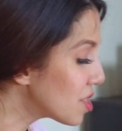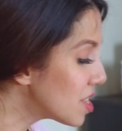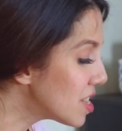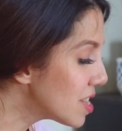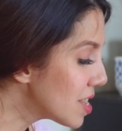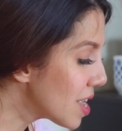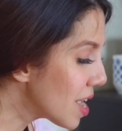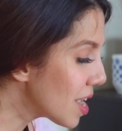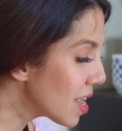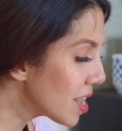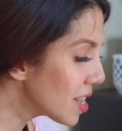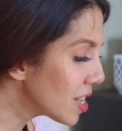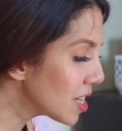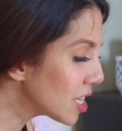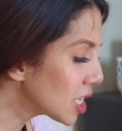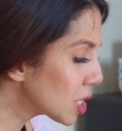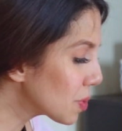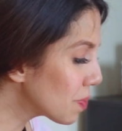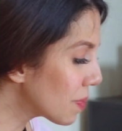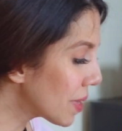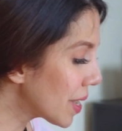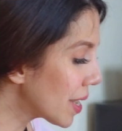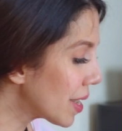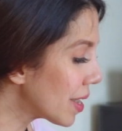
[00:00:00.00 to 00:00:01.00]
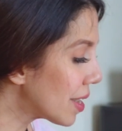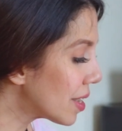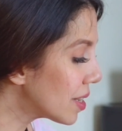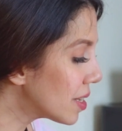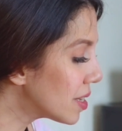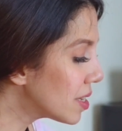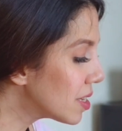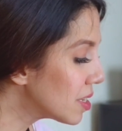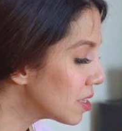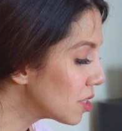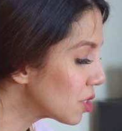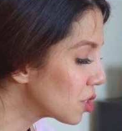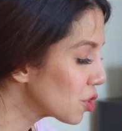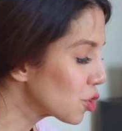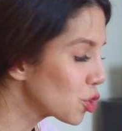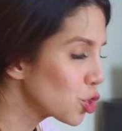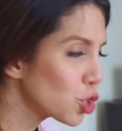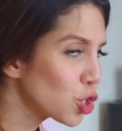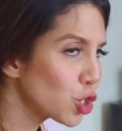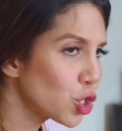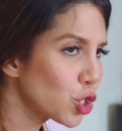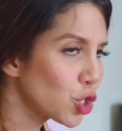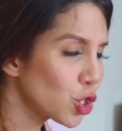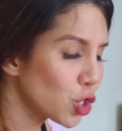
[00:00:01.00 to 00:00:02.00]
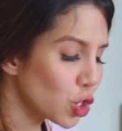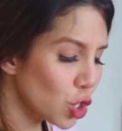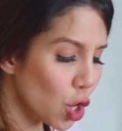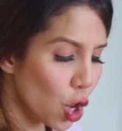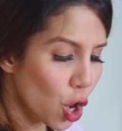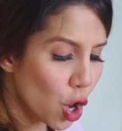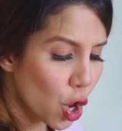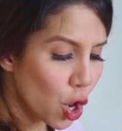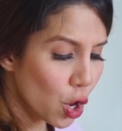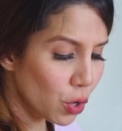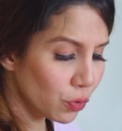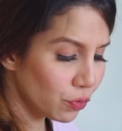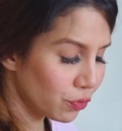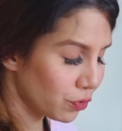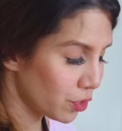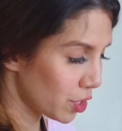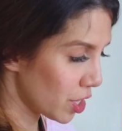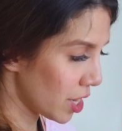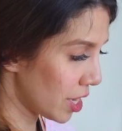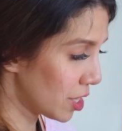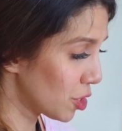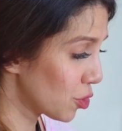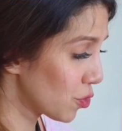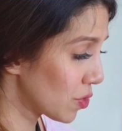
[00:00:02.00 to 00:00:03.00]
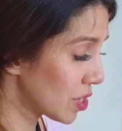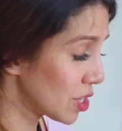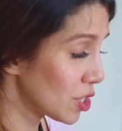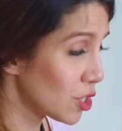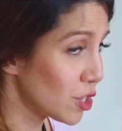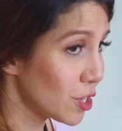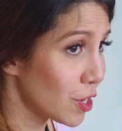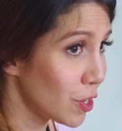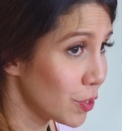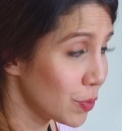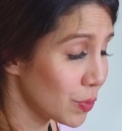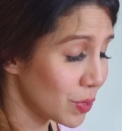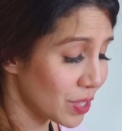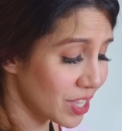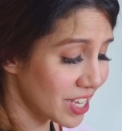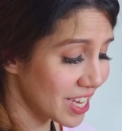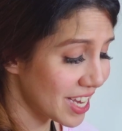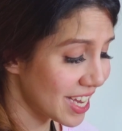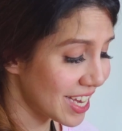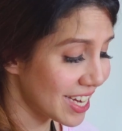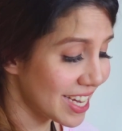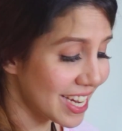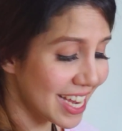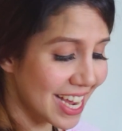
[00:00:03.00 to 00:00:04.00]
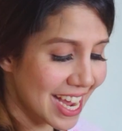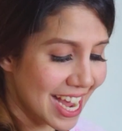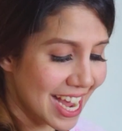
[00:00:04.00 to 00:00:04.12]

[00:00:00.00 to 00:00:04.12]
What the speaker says: are nice, my onions are soft and translucent.